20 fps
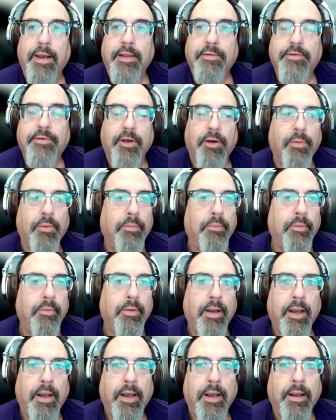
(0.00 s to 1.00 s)
And so,
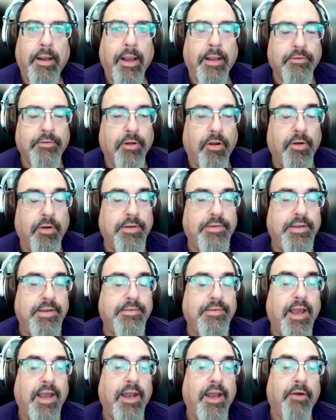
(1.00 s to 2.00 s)
as long as
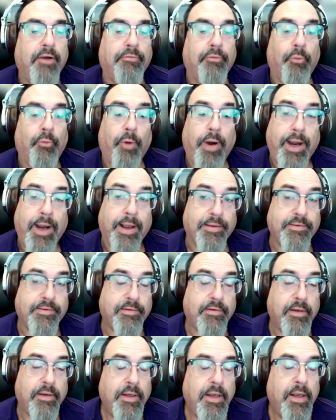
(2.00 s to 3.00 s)
he's got enough rest,